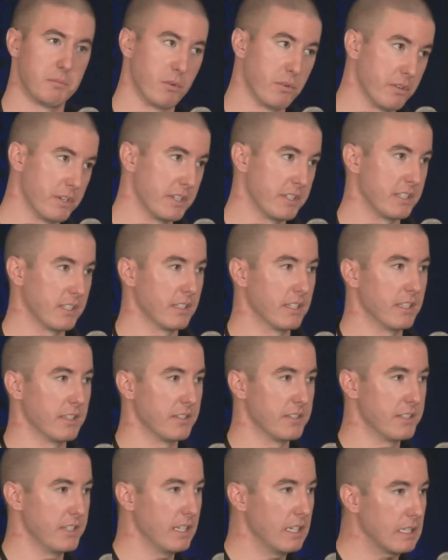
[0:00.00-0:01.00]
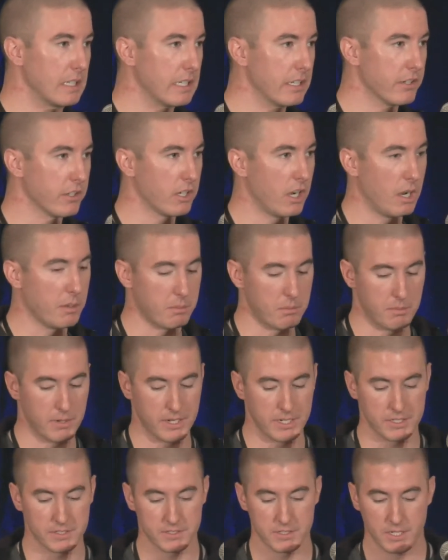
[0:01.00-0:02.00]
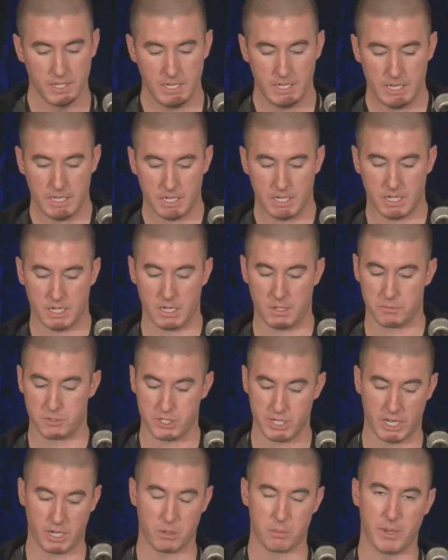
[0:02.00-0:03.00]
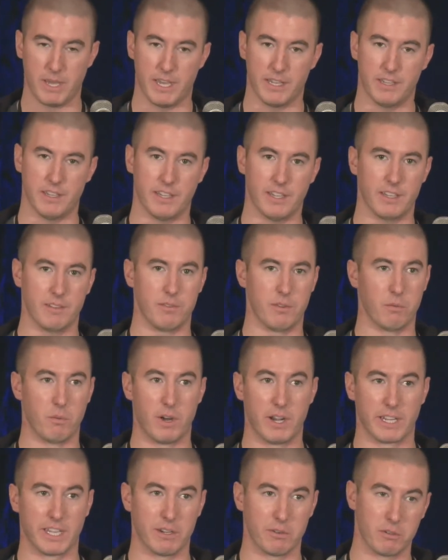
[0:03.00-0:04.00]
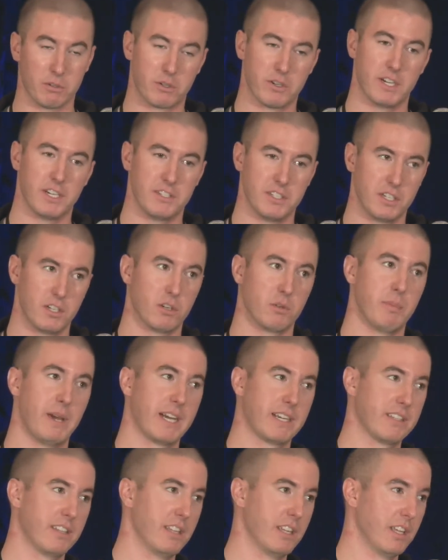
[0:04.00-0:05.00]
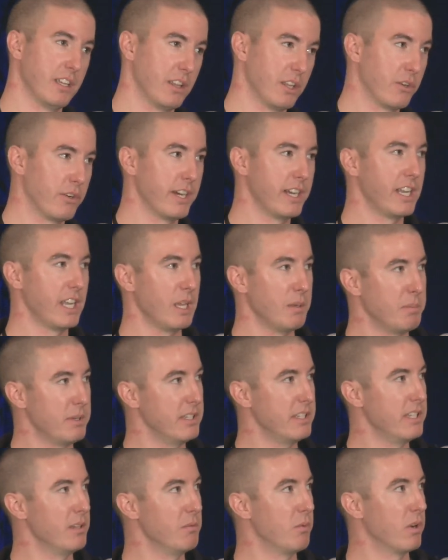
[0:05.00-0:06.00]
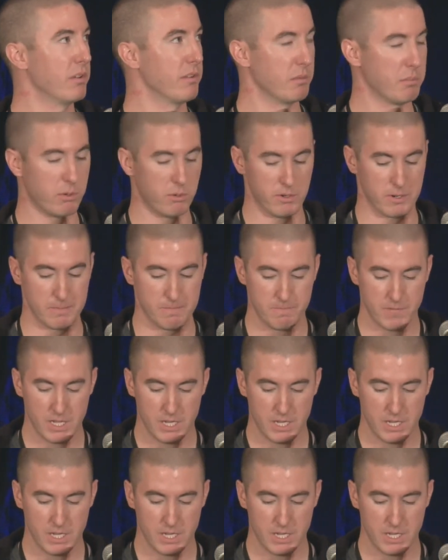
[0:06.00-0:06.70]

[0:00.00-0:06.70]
more recently the CCleaner compromise, Shadowpad, and then if you want to get real crazy, you can go back to the great APT1 report.